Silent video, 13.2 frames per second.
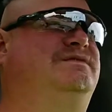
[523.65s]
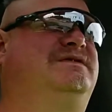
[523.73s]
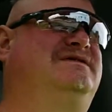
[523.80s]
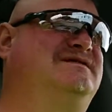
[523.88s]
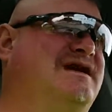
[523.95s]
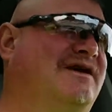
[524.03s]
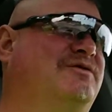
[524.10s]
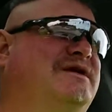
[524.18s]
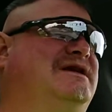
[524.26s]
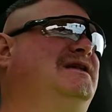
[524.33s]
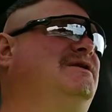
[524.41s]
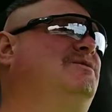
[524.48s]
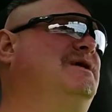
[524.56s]
stuff we
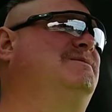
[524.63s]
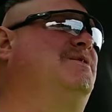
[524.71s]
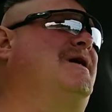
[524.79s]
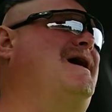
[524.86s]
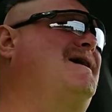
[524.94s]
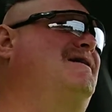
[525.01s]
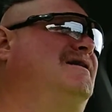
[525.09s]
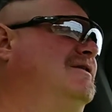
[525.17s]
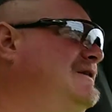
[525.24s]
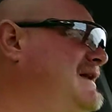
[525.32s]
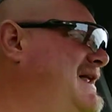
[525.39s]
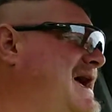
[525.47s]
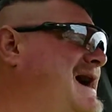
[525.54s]
did the week prior and all
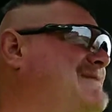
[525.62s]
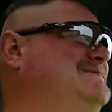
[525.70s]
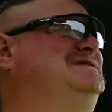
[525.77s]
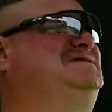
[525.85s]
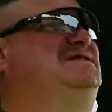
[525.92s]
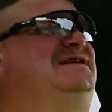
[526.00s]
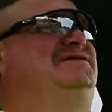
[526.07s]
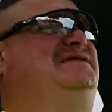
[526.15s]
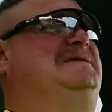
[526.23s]
that happy stuff.